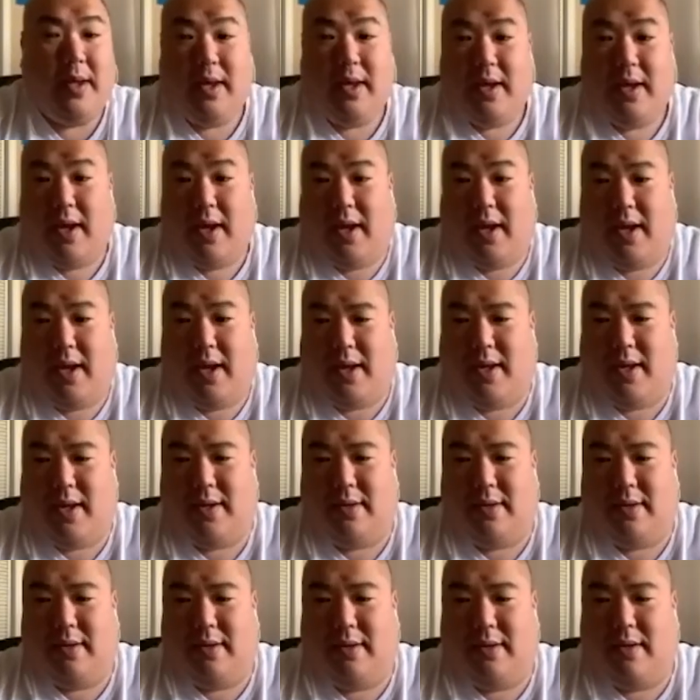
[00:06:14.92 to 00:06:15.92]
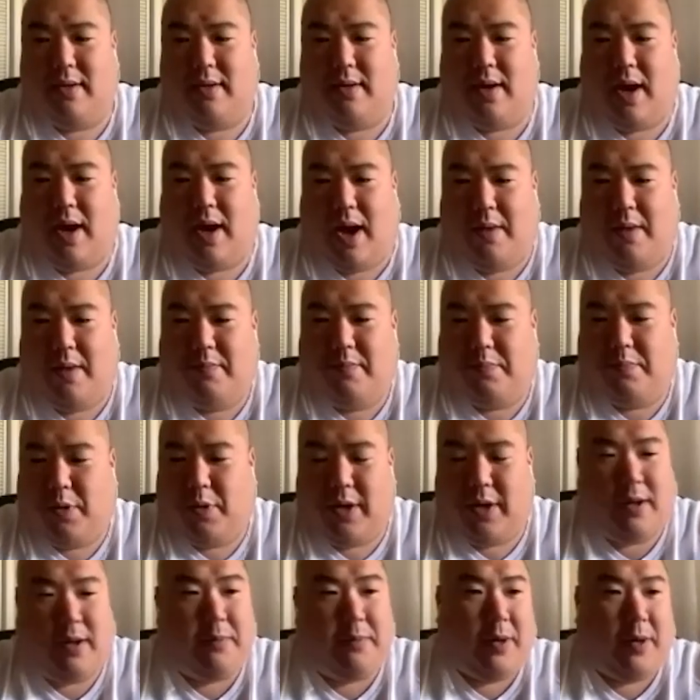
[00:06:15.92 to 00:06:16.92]
mm-hmm. and mm-hmm. I'm
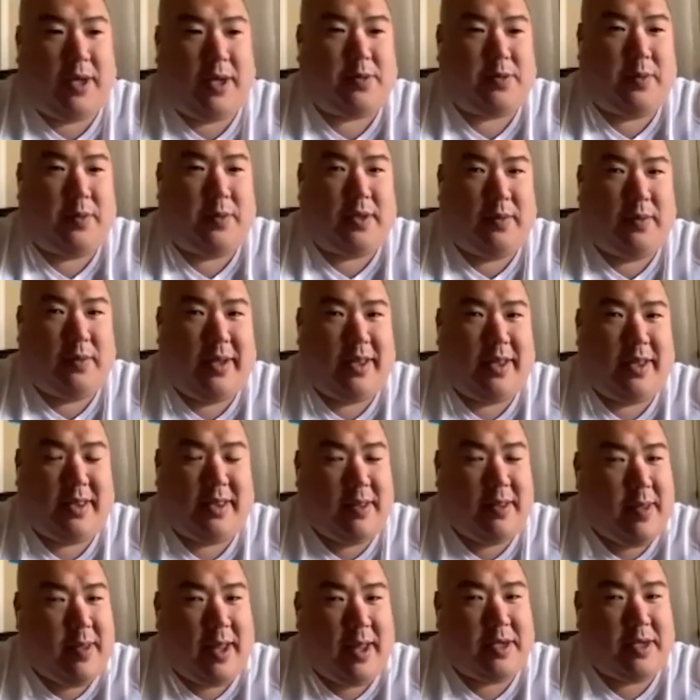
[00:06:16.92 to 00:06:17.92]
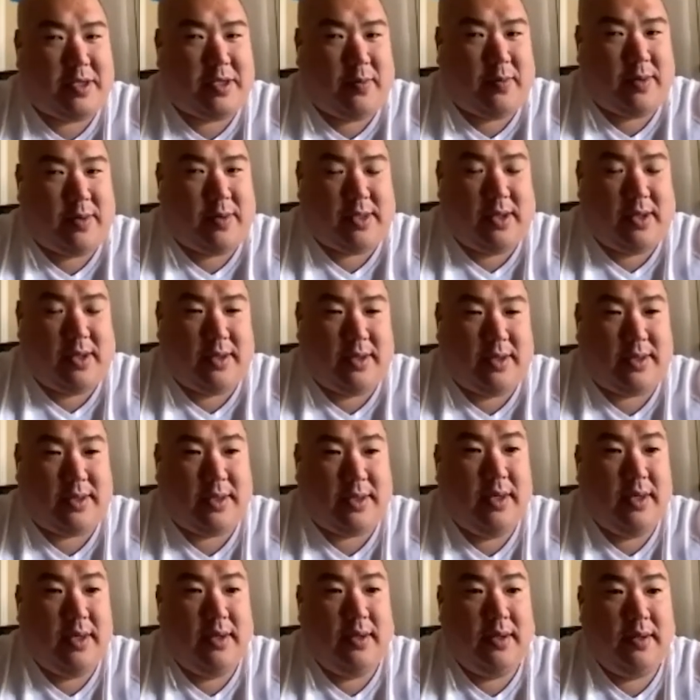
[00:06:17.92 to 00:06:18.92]
pretty impressed with the way that they managed the results.
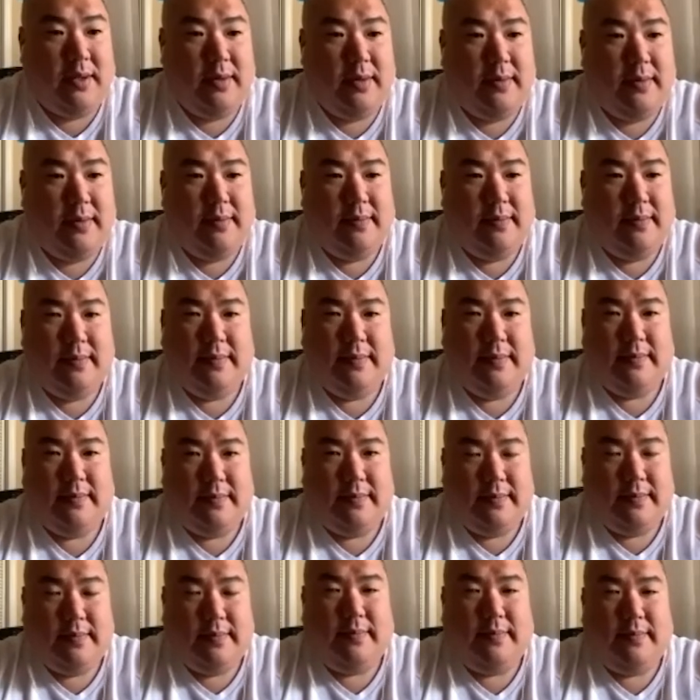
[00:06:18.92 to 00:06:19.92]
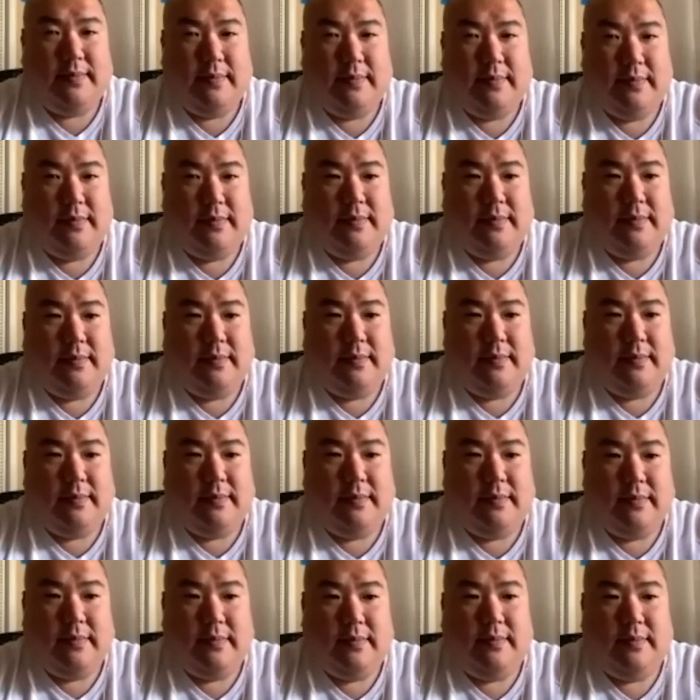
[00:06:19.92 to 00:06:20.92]
I mean, certainly
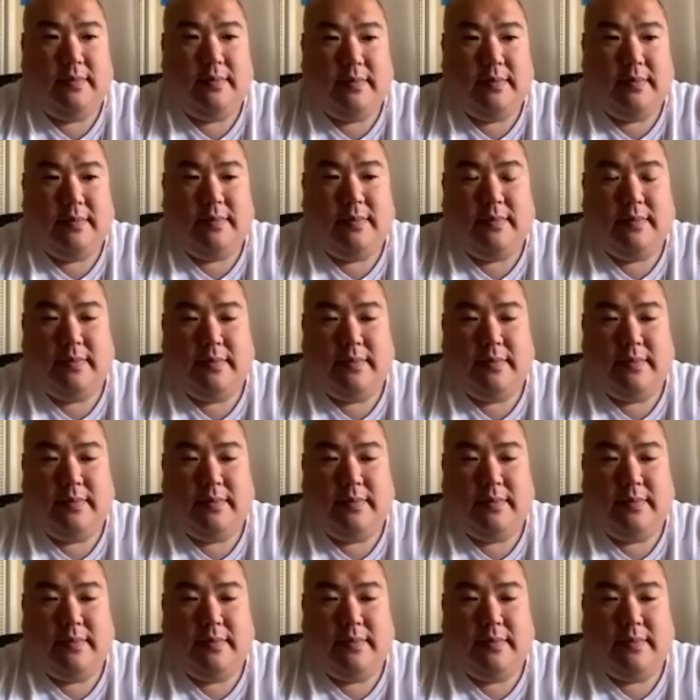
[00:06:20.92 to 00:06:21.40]
something's better than